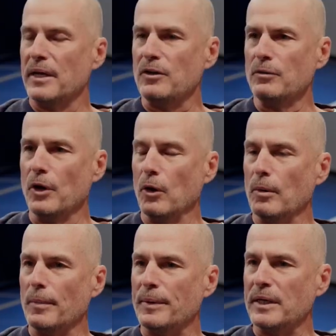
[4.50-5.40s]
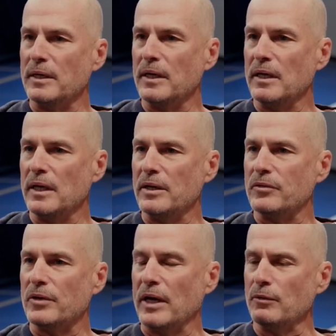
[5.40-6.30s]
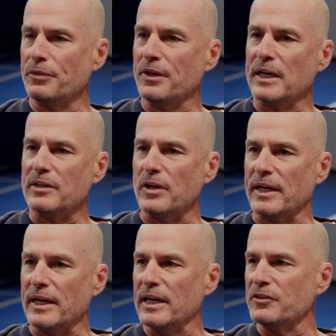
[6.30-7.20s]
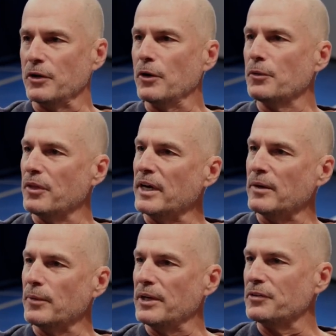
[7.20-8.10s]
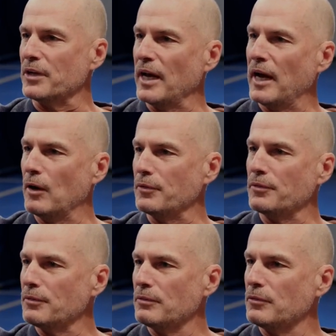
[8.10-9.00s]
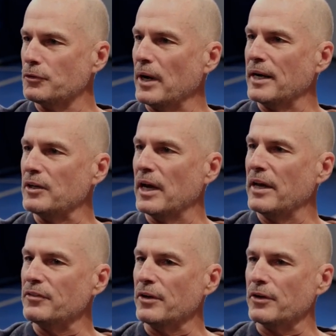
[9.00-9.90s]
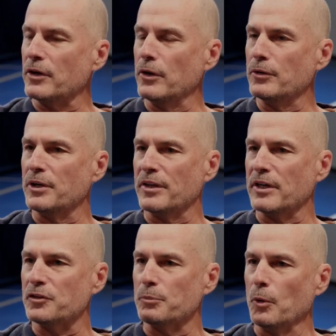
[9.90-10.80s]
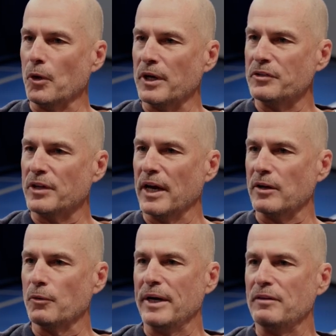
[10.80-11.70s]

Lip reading: you know him. I mean, I don't think it's like an X and O thing where he's going to out-strategize another coach. I think it's more he's got a great